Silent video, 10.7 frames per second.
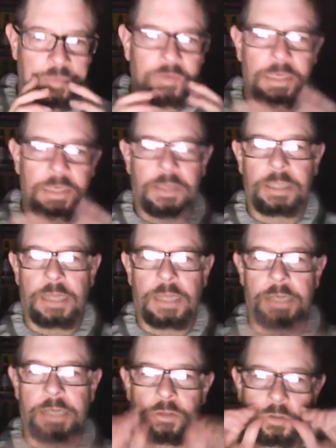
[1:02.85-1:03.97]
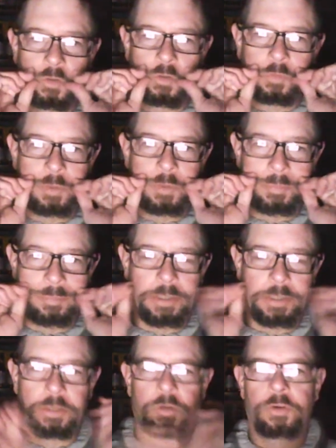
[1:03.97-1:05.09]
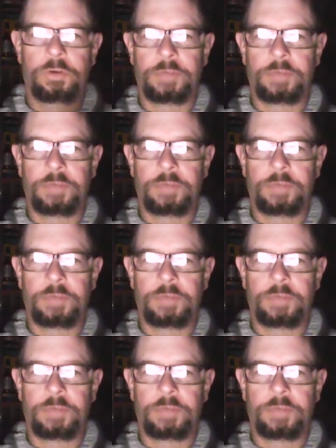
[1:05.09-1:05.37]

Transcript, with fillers: kind of like Leinenkugel's with Miller Coors.